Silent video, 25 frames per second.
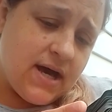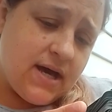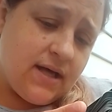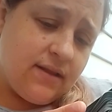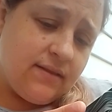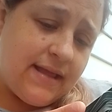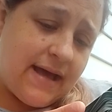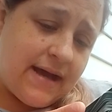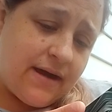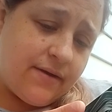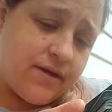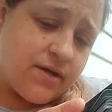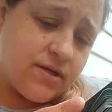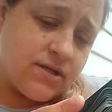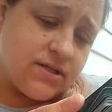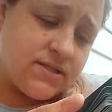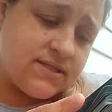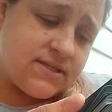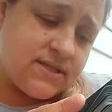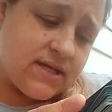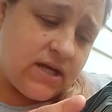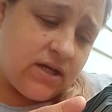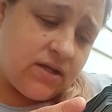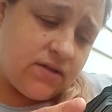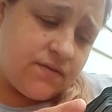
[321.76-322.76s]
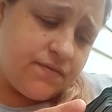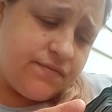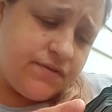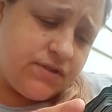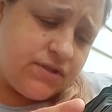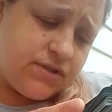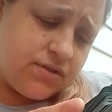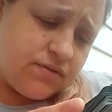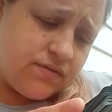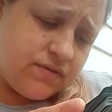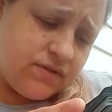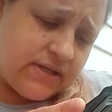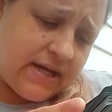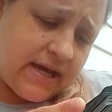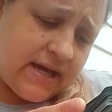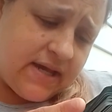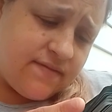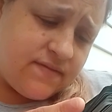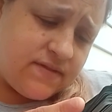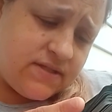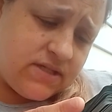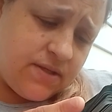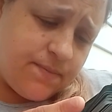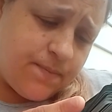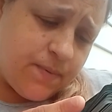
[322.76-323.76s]
Allow yourself to
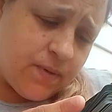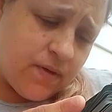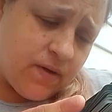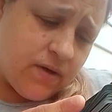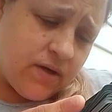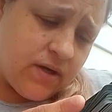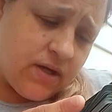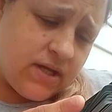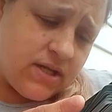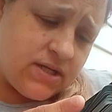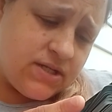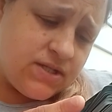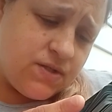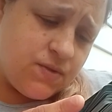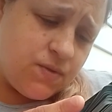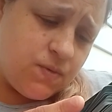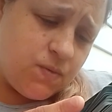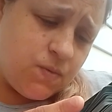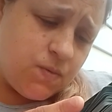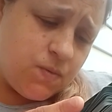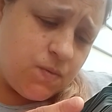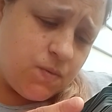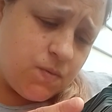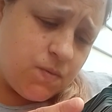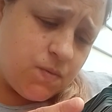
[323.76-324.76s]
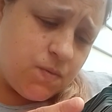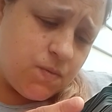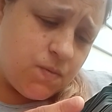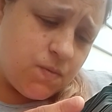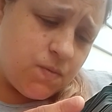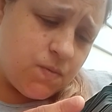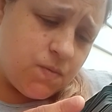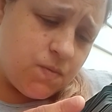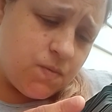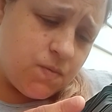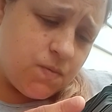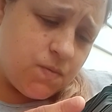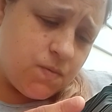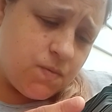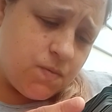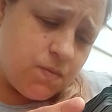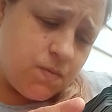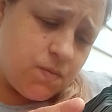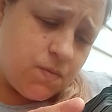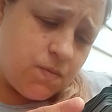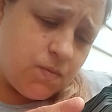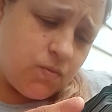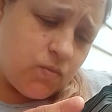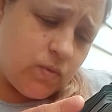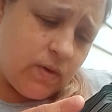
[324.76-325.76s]
dive deeper into
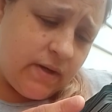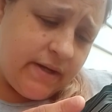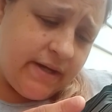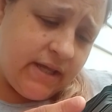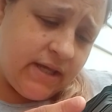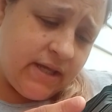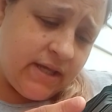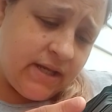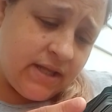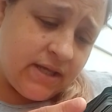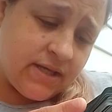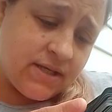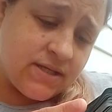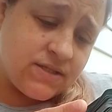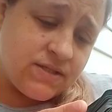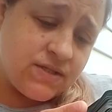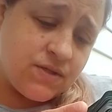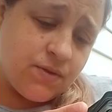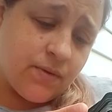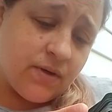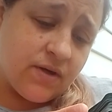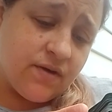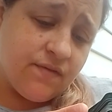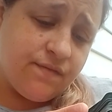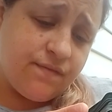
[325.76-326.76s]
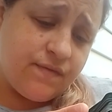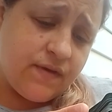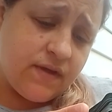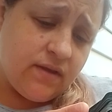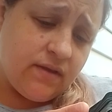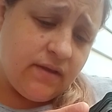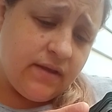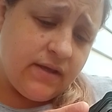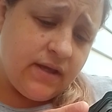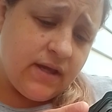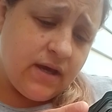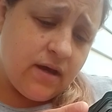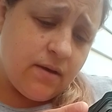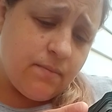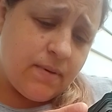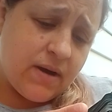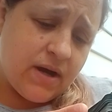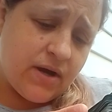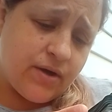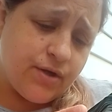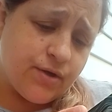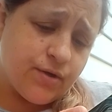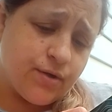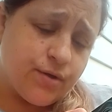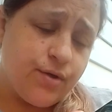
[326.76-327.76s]
what it is you are feeling
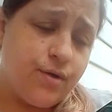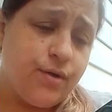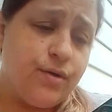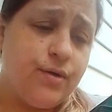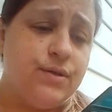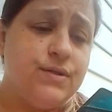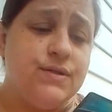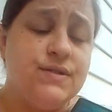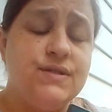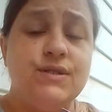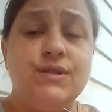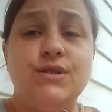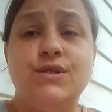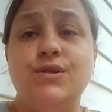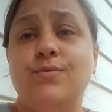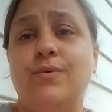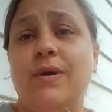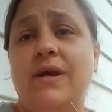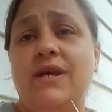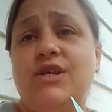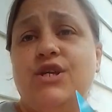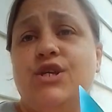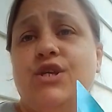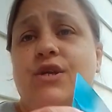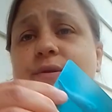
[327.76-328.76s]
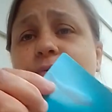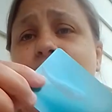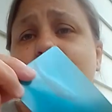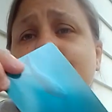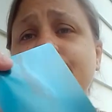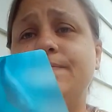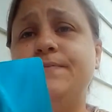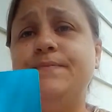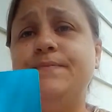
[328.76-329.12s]
about your current situation.